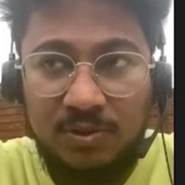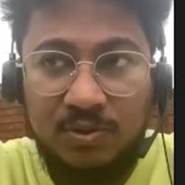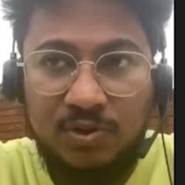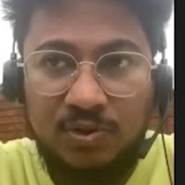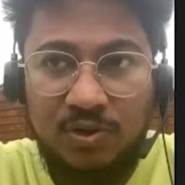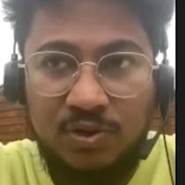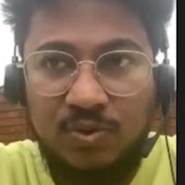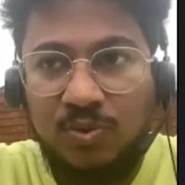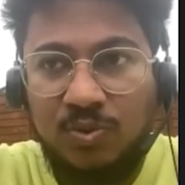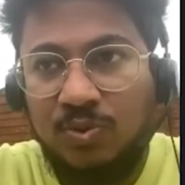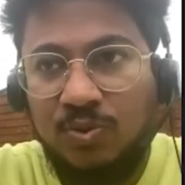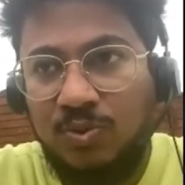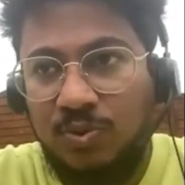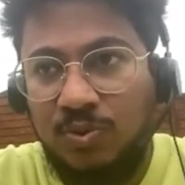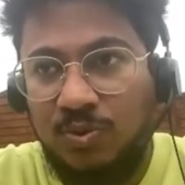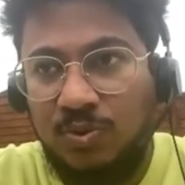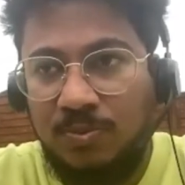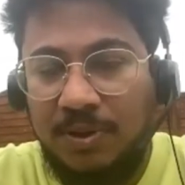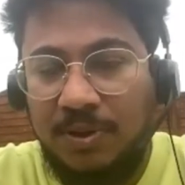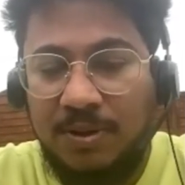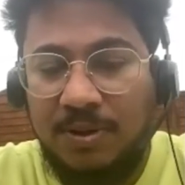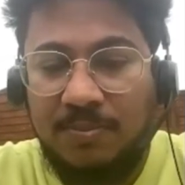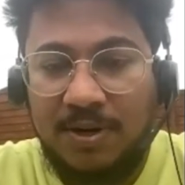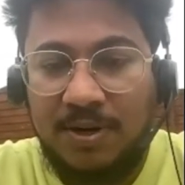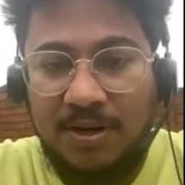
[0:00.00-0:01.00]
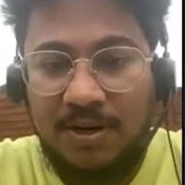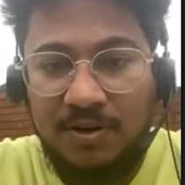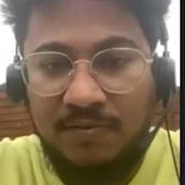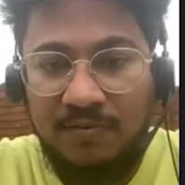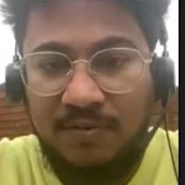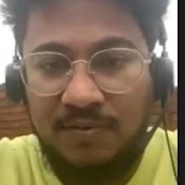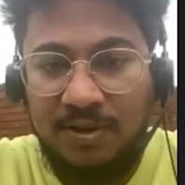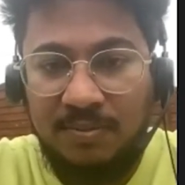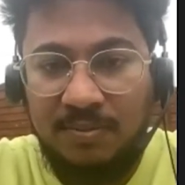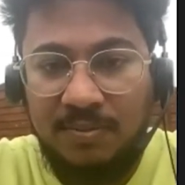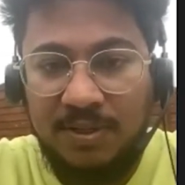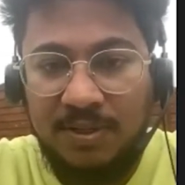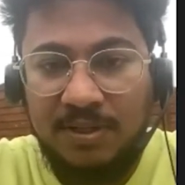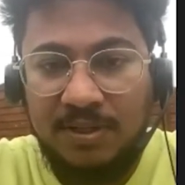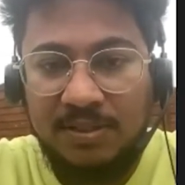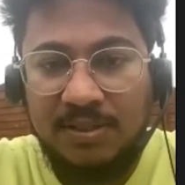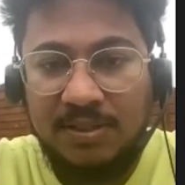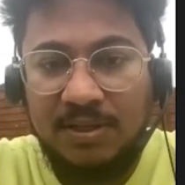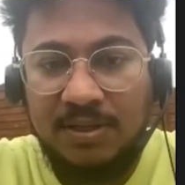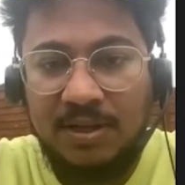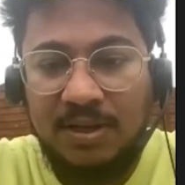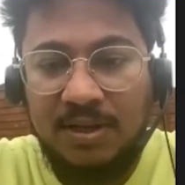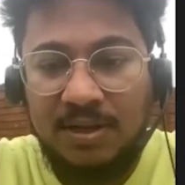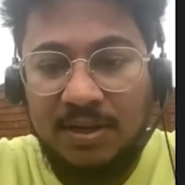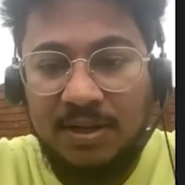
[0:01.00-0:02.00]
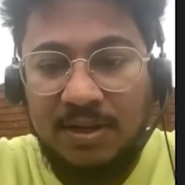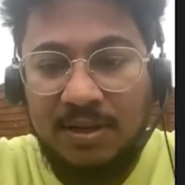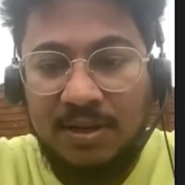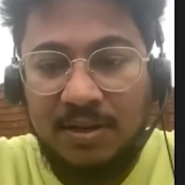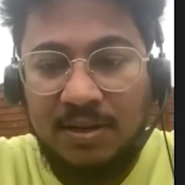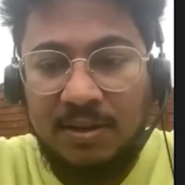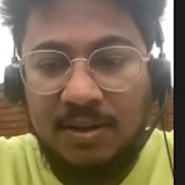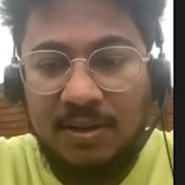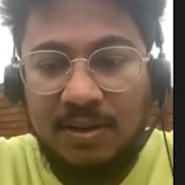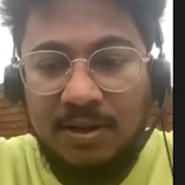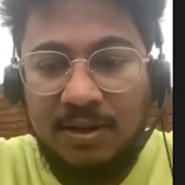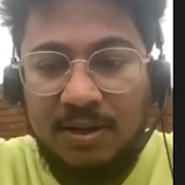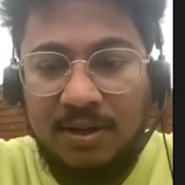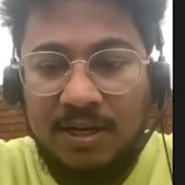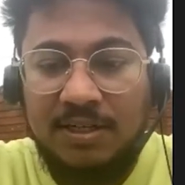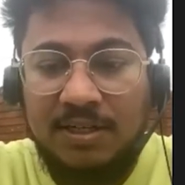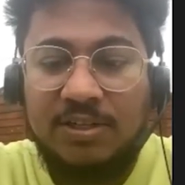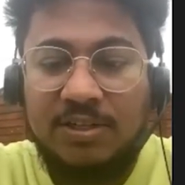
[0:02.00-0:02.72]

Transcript: to be a part of DBS. It's